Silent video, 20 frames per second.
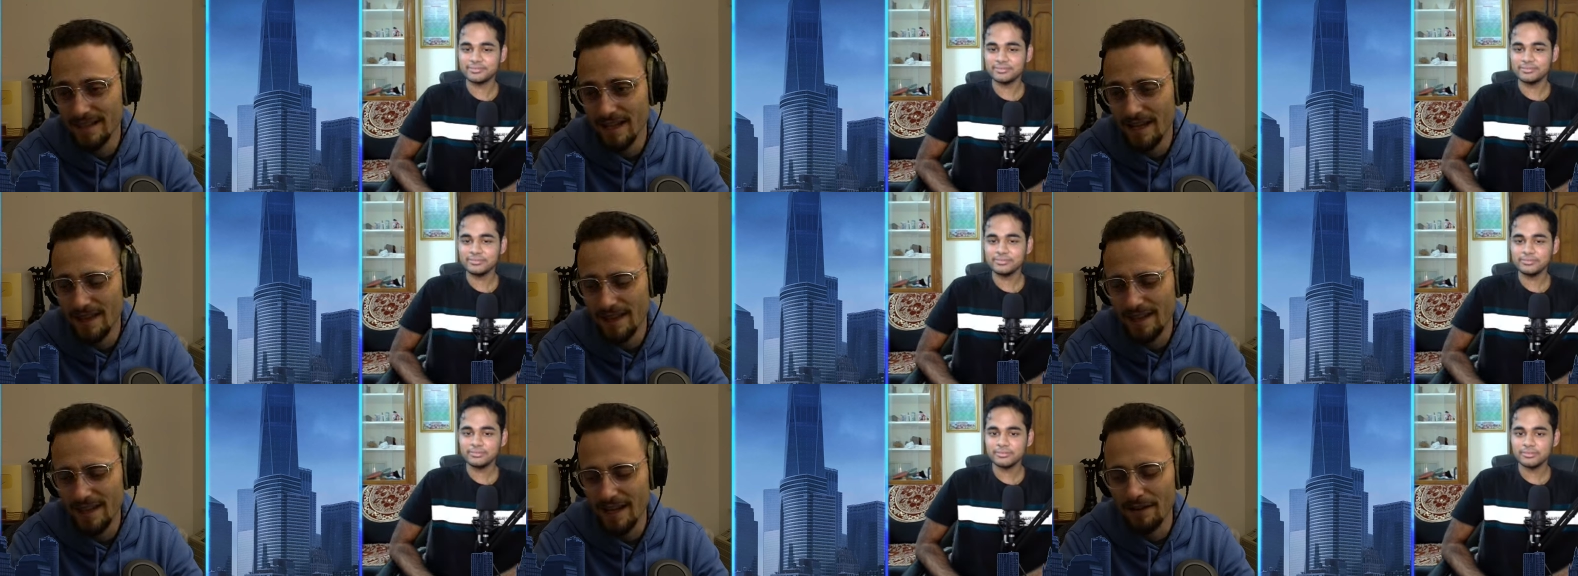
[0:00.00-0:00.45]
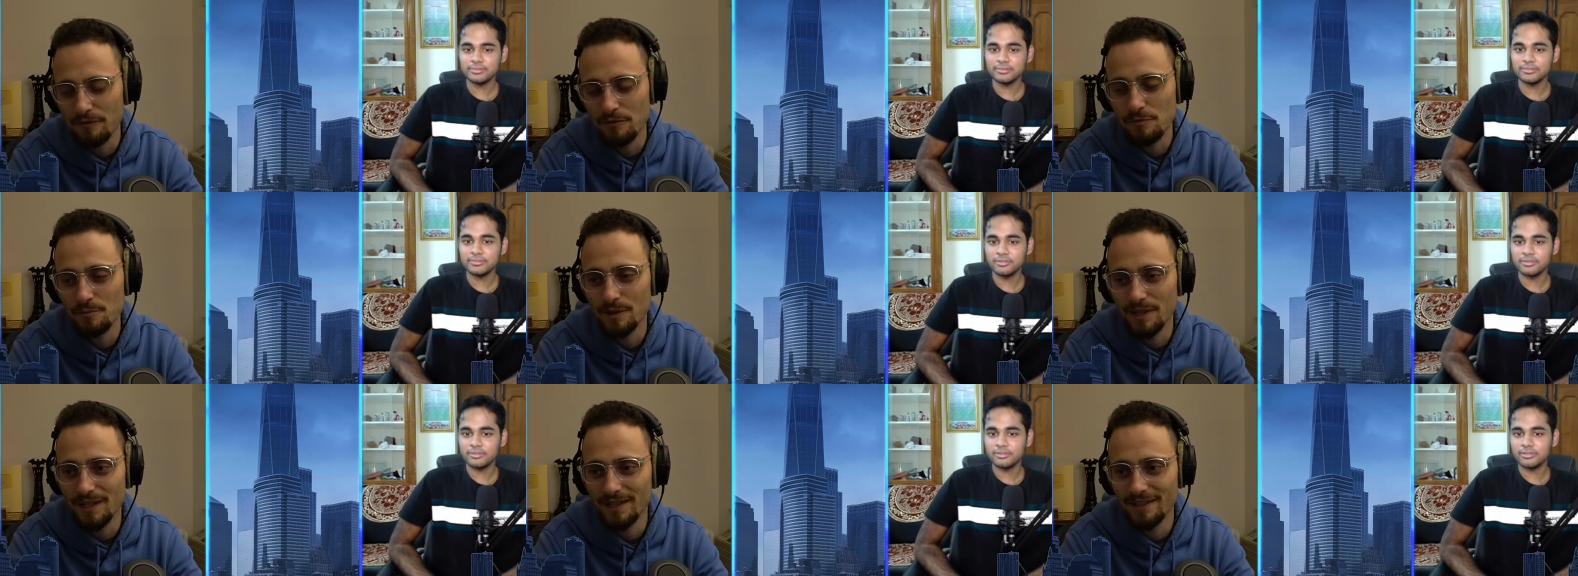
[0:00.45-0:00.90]
Speaker 1: I think
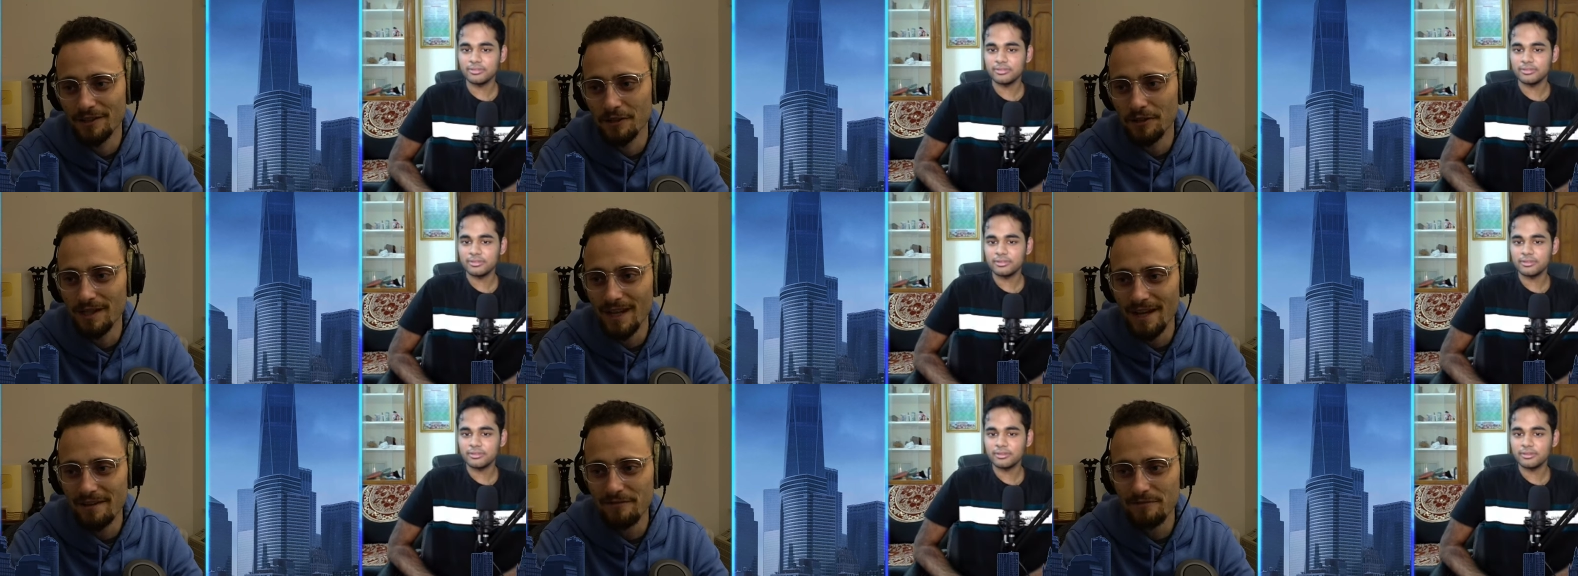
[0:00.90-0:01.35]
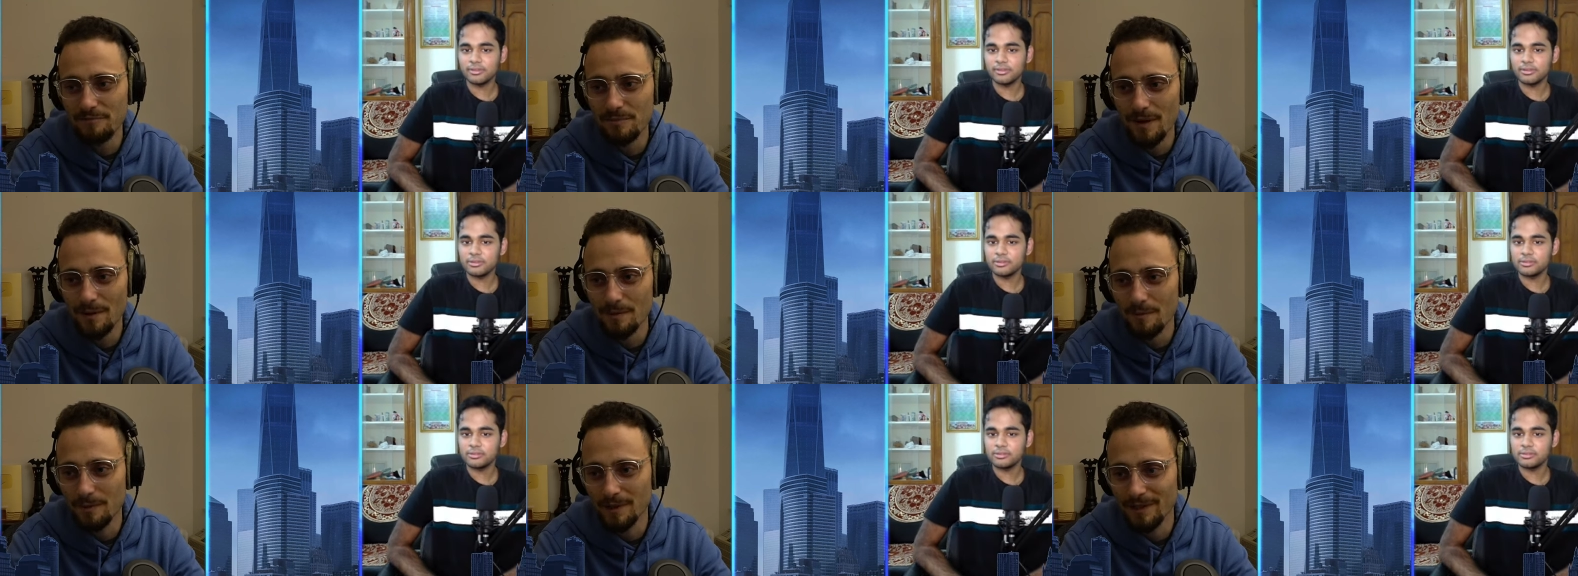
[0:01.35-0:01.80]
everybody in their life,
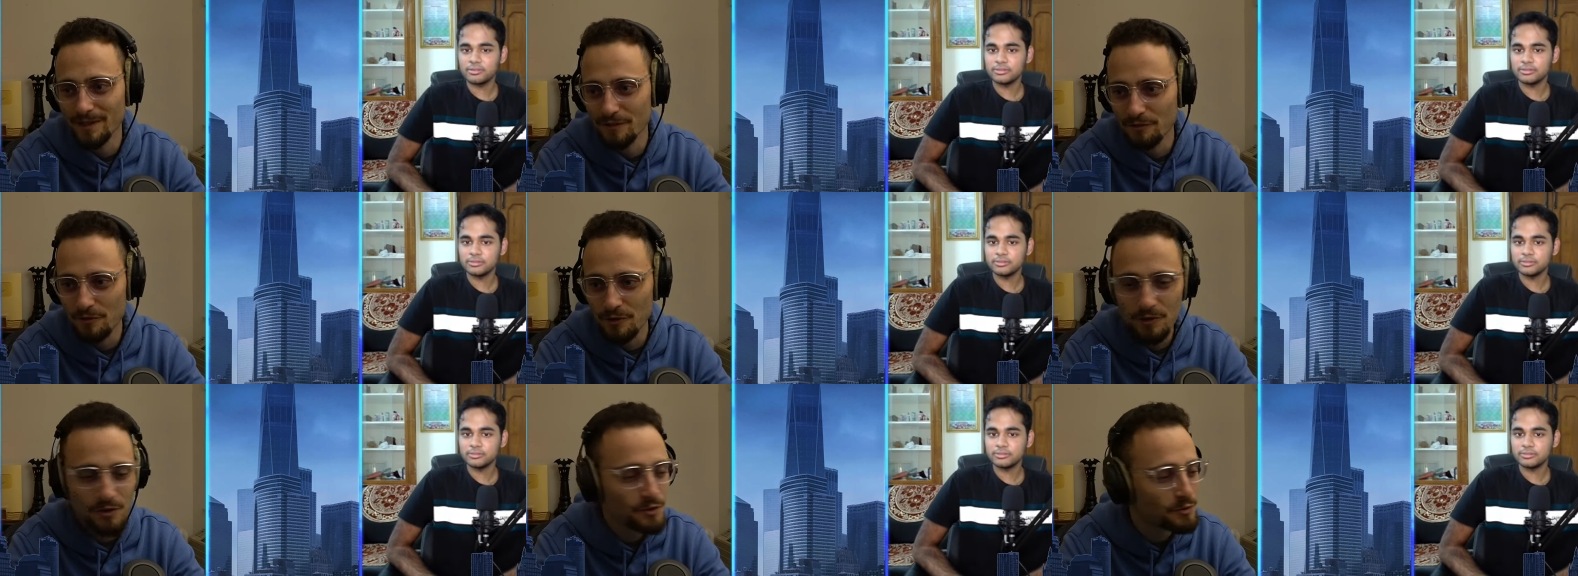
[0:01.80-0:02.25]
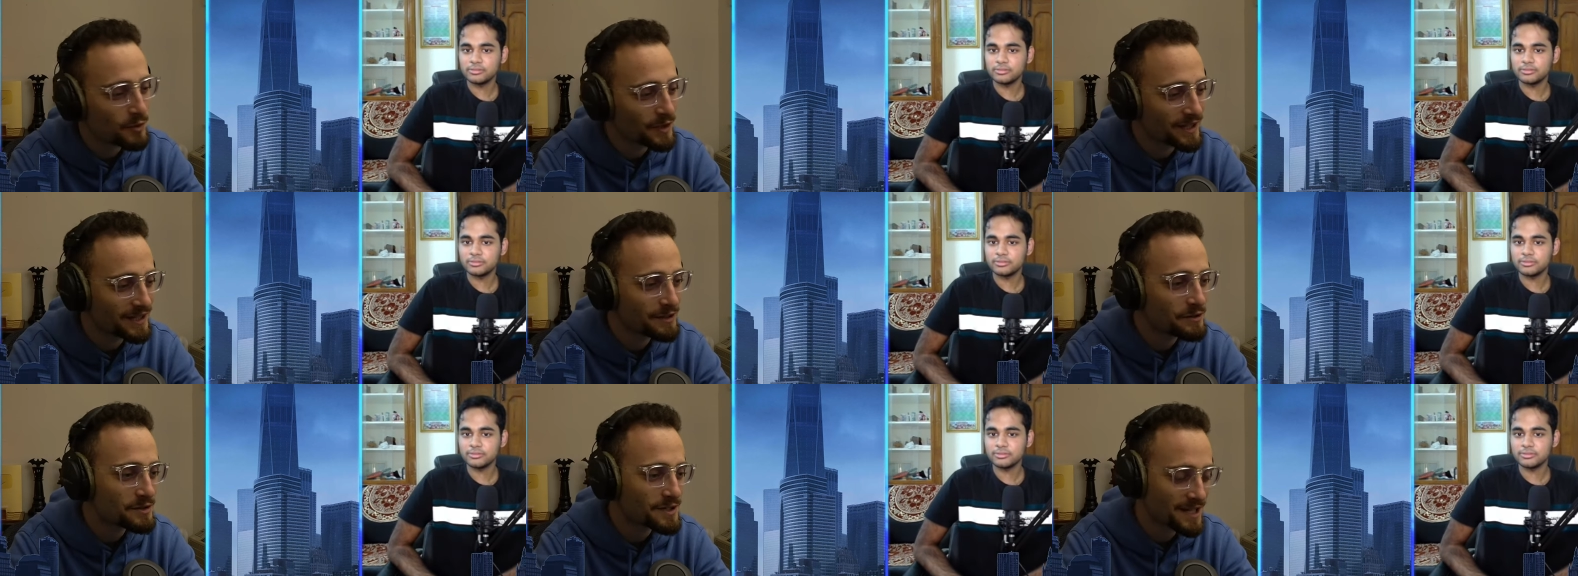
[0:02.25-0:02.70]
probably in their first 20
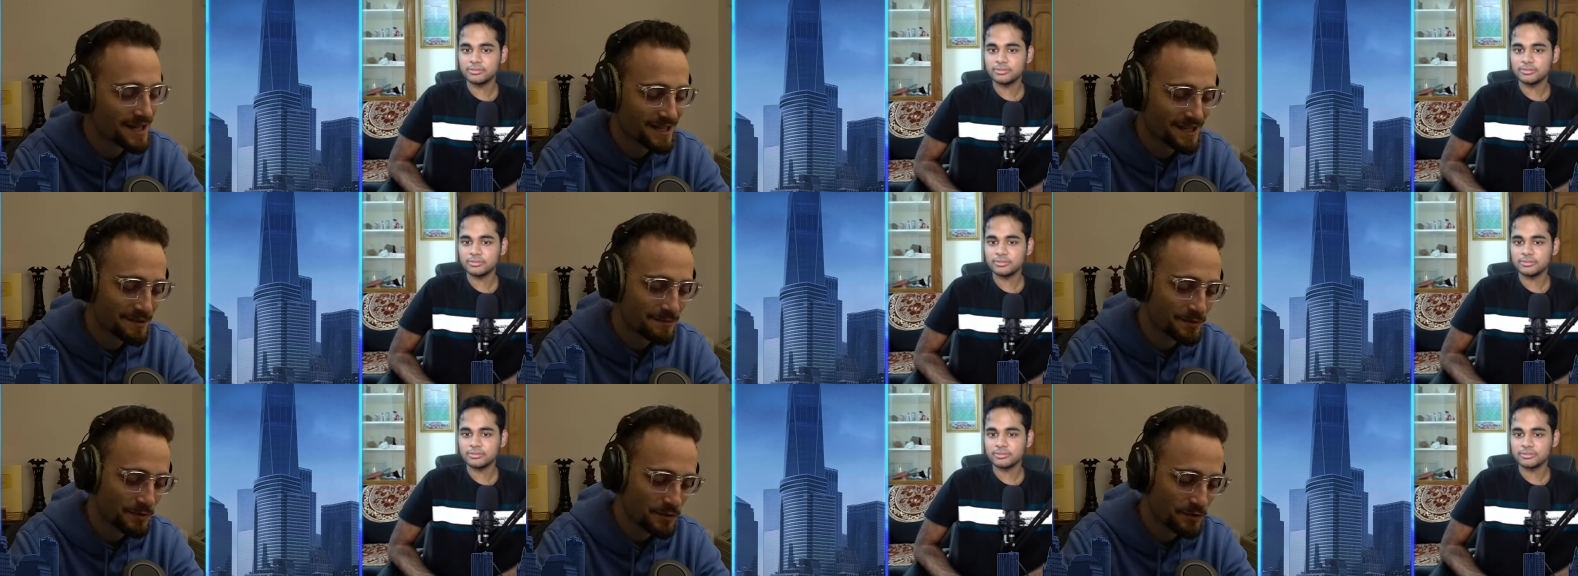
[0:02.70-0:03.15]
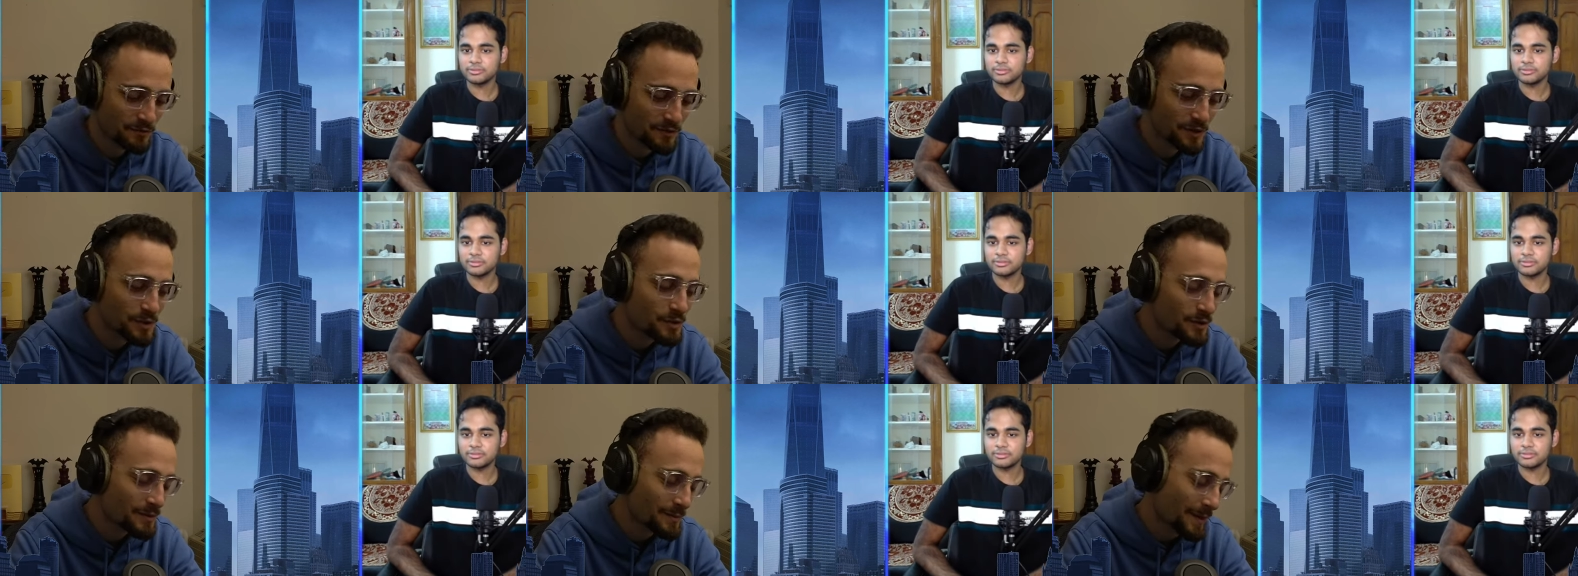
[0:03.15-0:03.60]
years, has some sort of injury.